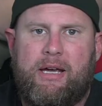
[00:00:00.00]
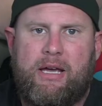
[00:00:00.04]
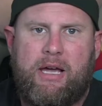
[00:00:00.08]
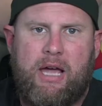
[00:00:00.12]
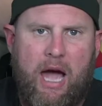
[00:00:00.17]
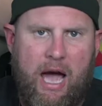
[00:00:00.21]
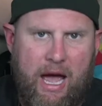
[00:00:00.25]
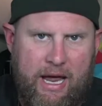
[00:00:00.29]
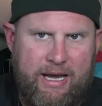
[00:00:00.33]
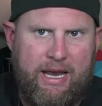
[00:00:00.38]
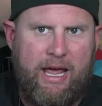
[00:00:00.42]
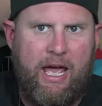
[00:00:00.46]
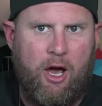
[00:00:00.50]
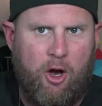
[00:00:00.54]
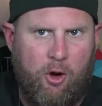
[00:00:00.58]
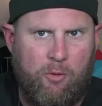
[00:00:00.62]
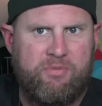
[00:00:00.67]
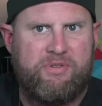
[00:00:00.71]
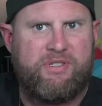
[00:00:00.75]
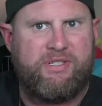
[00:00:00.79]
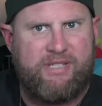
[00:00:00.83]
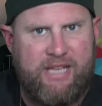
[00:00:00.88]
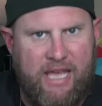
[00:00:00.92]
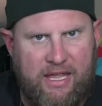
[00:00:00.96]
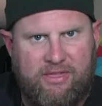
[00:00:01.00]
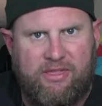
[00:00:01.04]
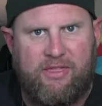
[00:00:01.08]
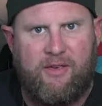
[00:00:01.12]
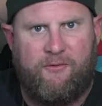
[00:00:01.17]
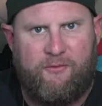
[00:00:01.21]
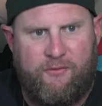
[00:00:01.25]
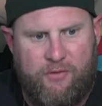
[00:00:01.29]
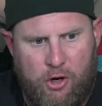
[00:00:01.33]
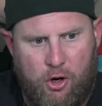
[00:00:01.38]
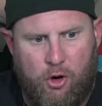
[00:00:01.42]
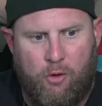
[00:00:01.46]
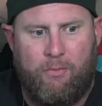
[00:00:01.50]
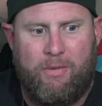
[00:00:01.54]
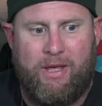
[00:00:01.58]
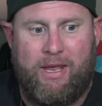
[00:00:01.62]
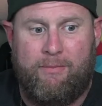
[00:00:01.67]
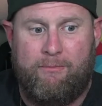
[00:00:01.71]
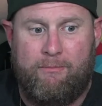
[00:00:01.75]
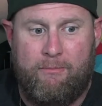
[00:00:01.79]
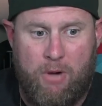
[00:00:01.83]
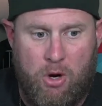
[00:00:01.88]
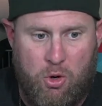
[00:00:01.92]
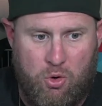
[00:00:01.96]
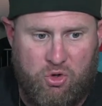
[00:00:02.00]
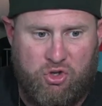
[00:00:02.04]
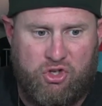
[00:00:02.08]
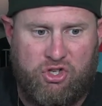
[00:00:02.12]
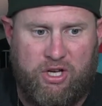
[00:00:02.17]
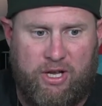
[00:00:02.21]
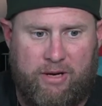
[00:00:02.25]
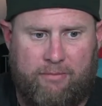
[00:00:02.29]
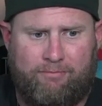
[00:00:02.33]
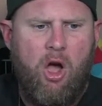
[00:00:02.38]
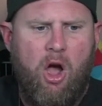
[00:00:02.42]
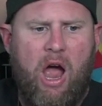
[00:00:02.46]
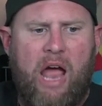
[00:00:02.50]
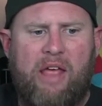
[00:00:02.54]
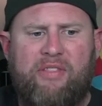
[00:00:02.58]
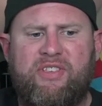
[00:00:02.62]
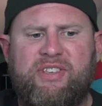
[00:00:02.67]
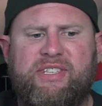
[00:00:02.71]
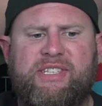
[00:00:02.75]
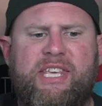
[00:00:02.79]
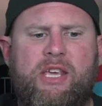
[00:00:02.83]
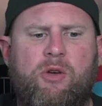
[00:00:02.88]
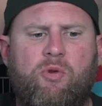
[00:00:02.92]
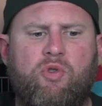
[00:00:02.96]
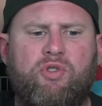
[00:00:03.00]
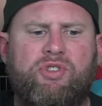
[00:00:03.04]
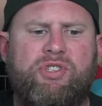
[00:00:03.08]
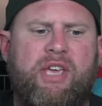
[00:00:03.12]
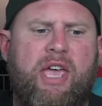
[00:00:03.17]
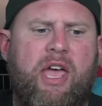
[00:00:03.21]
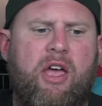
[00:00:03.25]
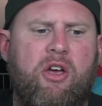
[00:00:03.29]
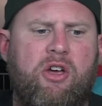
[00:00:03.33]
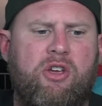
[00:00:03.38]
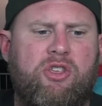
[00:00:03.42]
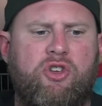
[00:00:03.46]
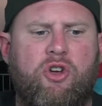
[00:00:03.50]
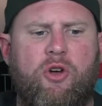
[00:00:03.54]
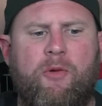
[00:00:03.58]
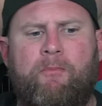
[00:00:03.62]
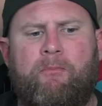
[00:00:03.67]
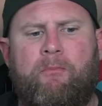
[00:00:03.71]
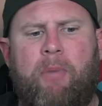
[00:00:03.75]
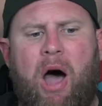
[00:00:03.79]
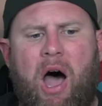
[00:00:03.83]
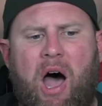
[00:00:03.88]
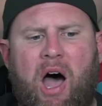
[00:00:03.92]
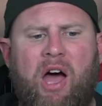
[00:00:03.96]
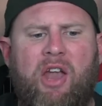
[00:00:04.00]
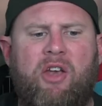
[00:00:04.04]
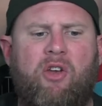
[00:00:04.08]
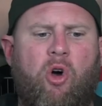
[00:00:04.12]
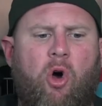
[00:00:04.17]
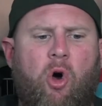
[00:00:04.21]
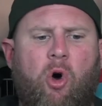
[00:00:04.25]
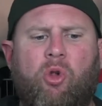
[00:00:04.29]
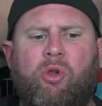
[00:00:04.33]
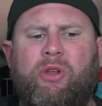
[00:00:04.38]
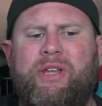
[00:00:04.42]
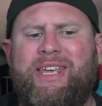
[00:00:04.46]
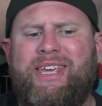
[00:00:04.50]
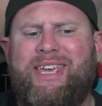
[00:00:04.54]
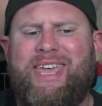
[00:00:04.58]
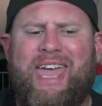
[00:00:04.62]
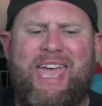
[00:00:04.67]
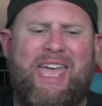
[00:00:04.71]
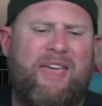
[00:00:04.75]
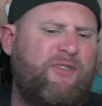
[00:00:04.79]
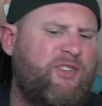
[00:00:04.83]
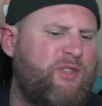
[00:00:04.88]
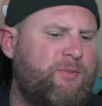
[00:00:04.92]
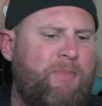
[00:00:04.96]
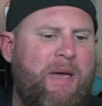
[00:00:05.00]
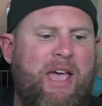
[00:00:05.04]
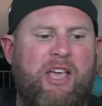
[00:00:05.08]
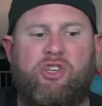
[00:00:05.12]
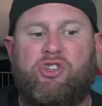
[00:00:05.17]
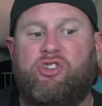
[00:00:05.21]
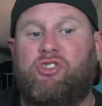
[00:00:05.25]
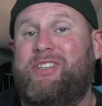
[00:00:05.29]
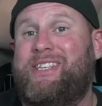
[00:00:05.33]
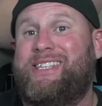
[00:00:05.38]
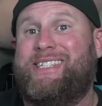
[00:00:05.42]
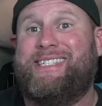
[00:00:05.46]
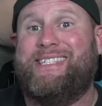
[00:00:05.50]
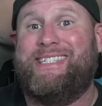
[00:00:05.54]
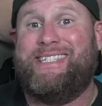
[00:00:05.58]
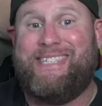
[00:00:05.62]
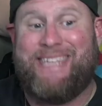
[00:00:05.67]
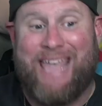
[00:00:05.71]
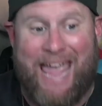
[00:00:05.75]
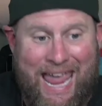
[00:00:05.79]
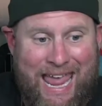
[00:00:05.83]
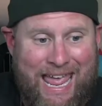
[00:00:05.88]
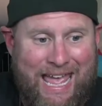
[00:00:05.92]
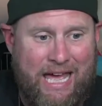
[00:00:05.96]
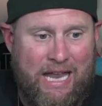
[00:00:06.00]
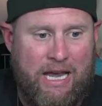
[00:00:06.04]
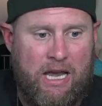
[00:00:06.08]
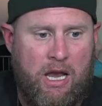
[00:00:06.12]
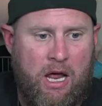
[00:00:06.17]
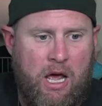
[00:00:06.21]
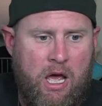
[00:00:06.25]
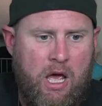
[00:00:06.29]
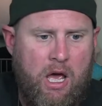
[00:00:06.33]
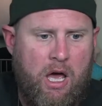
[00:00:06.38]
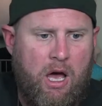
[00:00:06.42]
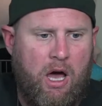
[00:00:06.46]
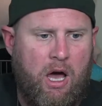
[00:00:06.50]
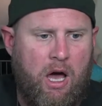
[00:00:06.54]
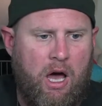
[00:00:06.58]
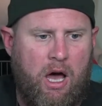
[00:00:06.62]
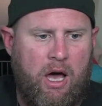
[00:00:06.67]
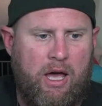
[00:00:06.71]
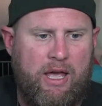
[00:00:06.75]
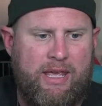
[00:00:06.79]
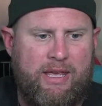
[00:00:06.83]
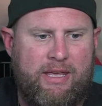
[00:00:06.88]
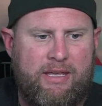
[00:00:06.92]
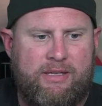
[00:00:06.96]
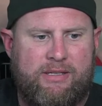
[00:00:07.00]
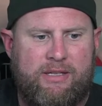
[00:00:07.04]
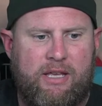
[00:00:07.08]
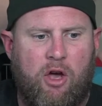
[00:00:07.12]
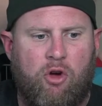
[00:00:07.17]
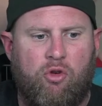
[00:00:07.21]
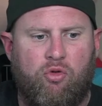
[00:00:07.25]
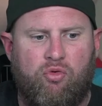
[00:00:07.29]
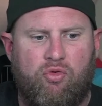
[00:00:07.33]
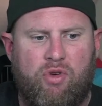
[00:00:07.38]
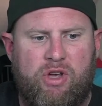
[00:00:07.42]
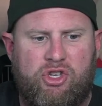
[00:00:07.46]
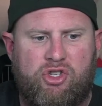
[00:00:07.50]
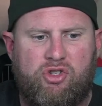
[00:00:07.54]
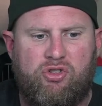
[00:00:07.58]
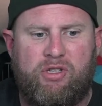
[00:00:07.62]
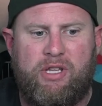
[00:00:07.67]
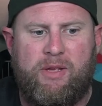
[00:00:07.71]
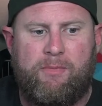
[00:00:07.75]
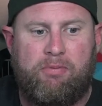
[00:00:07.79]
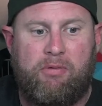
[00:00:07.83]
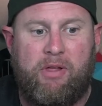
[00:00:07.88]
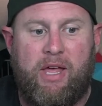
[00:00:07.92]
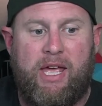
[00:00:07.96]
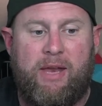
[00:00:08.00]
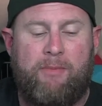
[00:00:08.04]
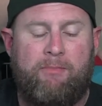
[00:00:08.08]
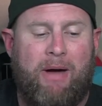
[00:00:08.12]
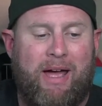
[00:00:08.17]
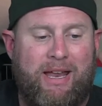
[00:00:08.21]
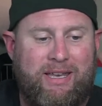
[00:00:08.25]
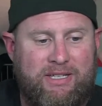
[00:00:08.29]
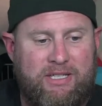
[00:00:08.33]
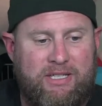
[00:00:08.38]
kind of help set the film in motion. All right, the sequel's character, potholing cave specialist Dan, uh, is originally played by